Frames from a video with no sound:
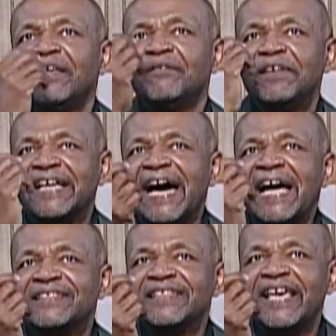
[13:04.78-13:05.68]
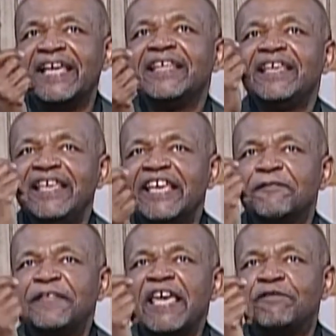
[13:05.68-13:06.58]
But God said, if
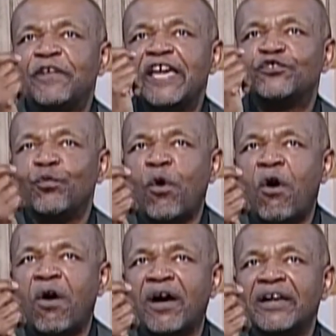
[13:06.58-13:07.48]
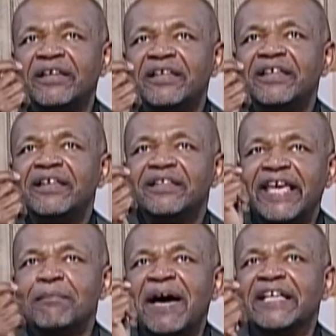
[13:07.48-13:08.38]
they face war,
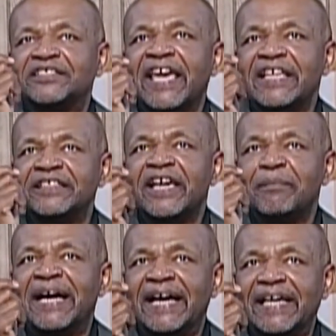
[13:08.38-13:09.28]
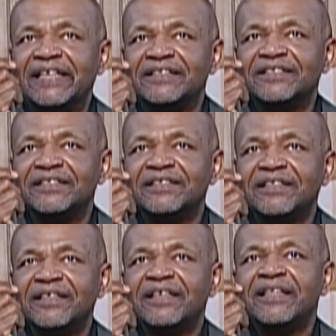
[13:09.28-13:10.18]
they might change their mind.
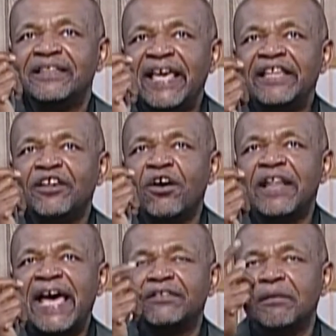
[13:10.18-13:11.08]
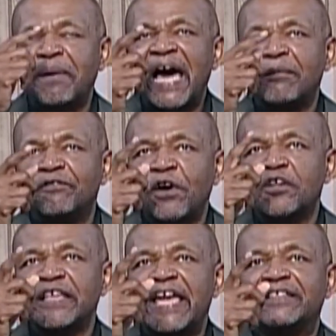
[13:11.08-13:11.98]
Then you go down to the bottom of
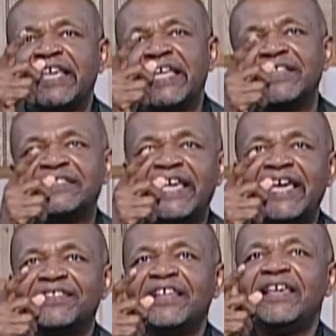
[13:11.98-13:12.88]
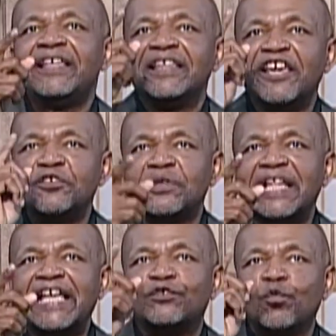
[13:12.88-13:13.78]
verse 18, it says, the
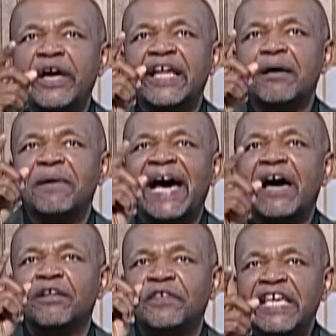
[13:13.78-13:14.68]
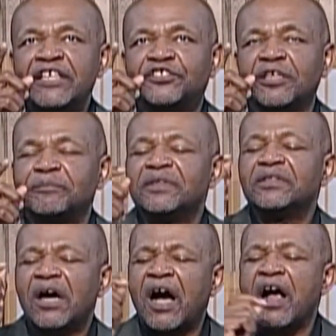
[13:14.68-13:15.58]
Israelites went up out of Egypt
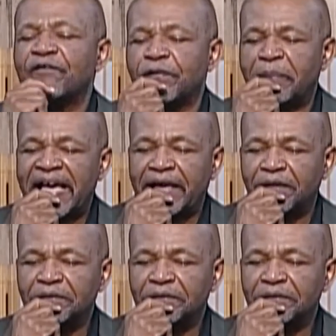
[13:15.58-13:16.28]
armed for battle.